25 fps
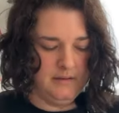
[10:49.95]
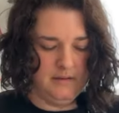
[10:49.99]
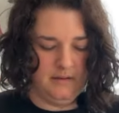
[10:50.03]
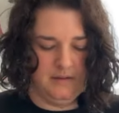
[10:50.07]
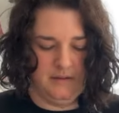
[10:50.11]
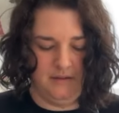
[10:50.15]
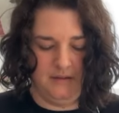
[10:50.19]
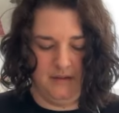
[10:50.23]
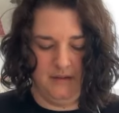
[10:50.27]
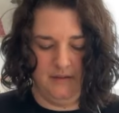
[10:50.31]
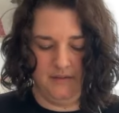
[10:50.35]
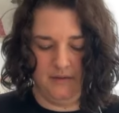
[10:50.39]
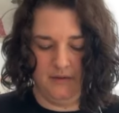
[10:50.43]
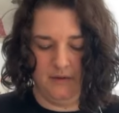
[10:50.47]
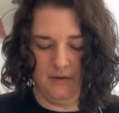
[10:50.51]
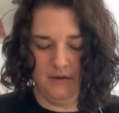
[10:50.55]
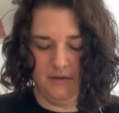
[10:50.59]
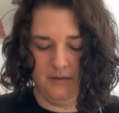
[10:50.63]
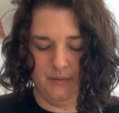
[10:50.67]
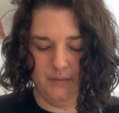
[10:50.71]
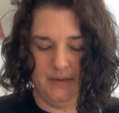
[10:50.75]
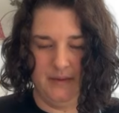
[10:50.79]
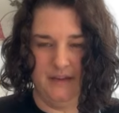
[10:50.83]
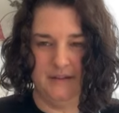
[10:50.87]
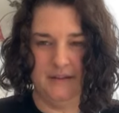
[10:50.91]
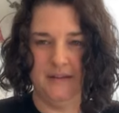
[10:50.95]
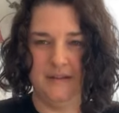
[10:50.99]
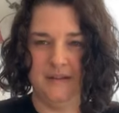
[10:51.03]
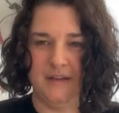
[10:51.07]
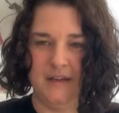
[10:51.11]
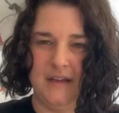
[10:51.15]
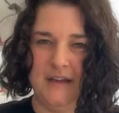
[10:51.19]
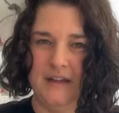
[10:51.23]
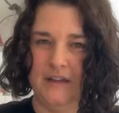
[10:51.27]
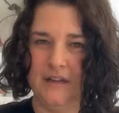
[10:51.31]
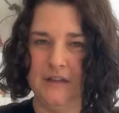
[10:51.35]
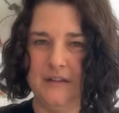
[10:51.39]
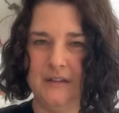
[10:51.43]
These are twins. It
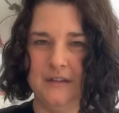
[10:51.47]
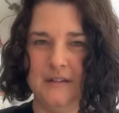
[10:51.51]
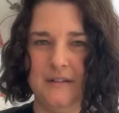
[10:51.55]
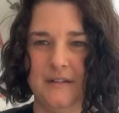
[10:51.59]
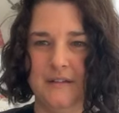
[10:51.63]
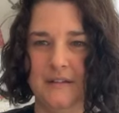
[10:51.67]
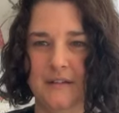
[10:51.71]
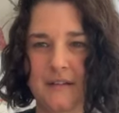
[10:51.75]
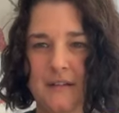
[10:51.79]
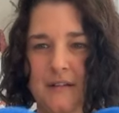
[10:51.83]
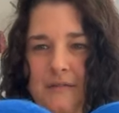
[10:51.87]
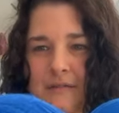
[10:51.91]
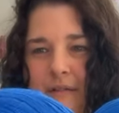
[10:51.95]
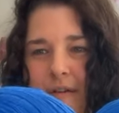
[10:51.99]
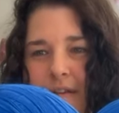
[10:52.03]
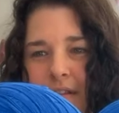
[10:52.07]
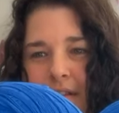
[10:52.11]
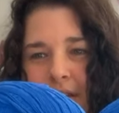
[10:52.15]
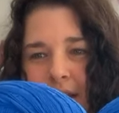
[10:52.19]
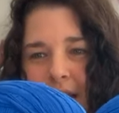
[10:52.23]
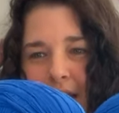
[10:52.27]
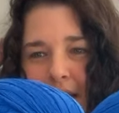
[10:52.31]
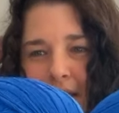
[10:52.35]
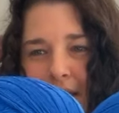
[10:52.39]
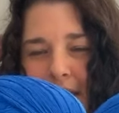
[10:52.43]
kind of looked different like